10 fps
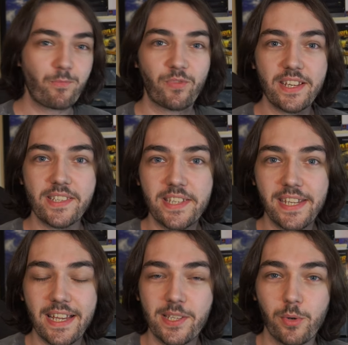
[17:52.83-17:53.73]
This
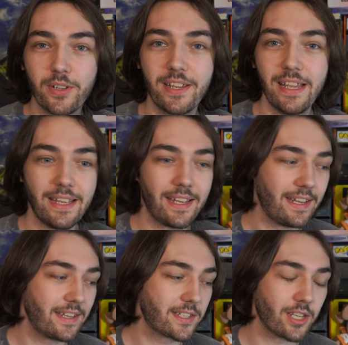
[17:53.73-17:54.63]
DS one
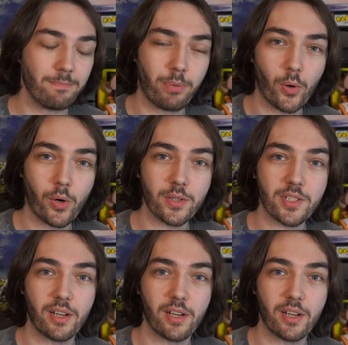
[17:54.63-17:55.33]
is a port